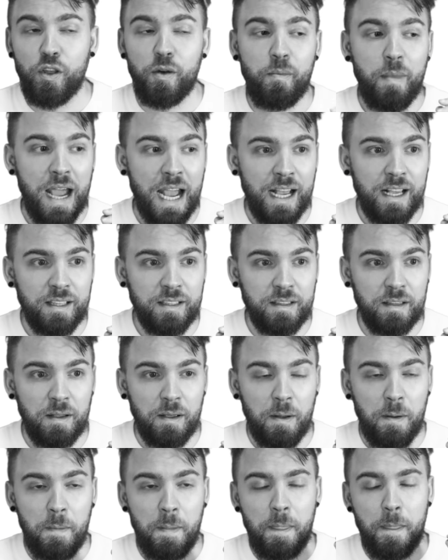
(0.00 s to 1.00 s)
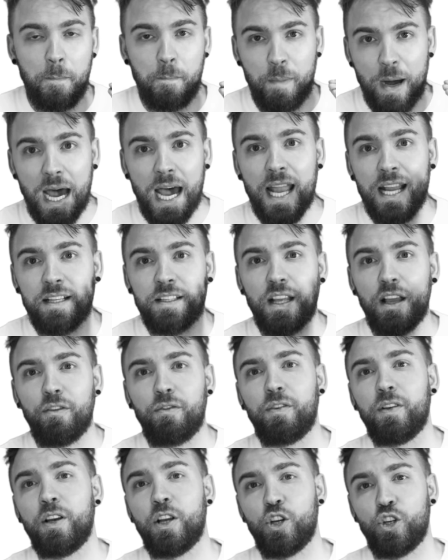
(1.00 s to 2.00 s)
The mass, by
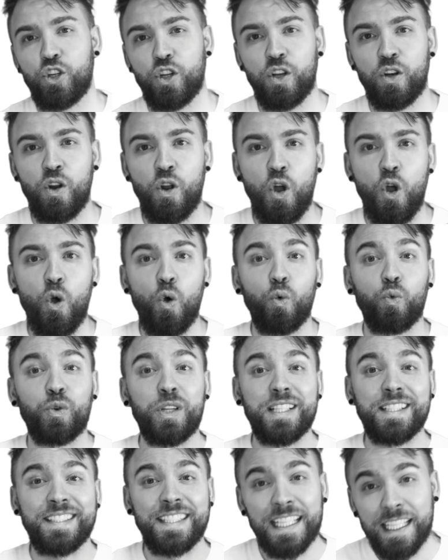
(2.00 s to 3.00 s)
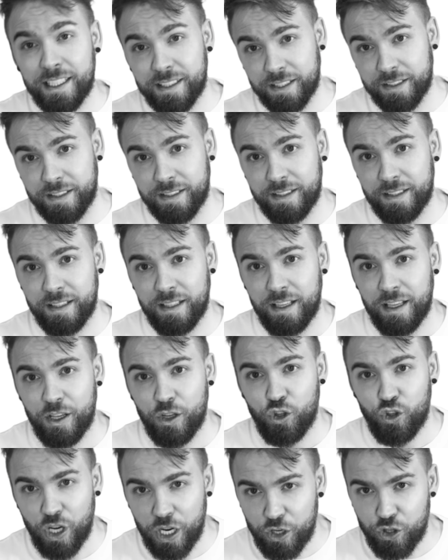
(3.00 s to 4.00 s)
definition, resists
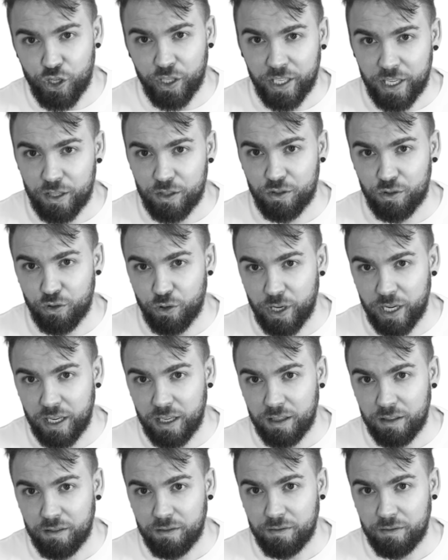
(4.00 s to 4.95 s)
changing history.